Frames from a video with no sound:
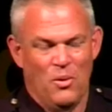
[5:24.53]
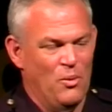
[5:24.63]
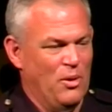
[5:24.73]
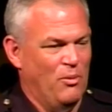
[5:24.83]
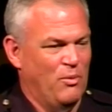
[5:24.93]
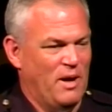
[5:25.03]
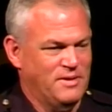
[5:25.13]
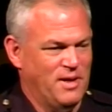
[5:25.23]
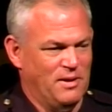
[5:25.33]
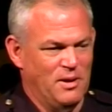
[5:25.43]
Well,
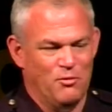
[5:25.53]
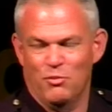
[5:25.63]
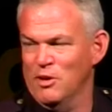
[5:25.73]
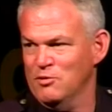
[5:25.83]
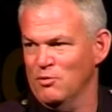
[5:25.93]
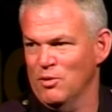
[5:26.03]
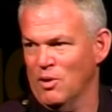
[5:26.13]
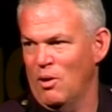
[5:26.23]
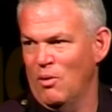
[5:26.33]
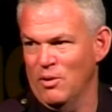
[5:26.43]
I'd take the information for the
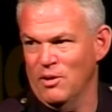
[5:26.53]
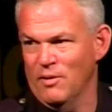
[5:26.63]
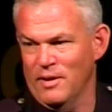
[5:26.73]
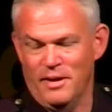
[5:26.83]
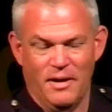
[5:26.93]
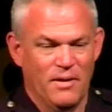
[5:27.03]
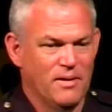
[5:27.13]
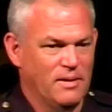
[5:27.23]
call, enter it in there,